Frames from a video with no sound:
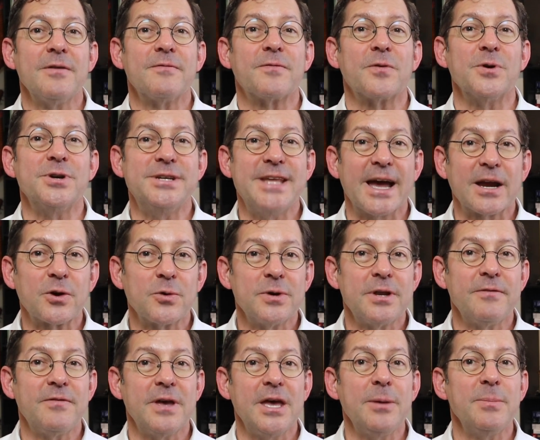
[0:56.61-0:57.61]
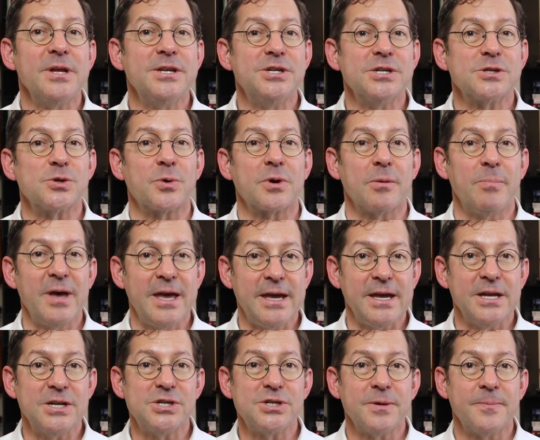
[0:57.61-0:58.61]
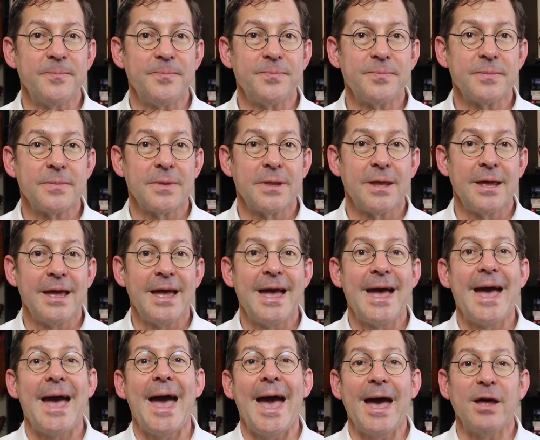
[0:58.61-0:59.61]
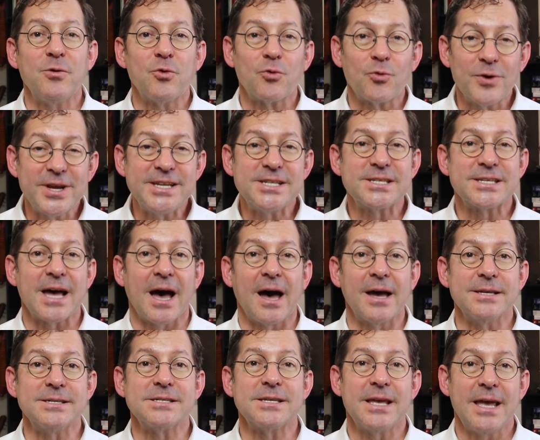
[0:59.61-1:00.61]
for decorative images on a page, and resize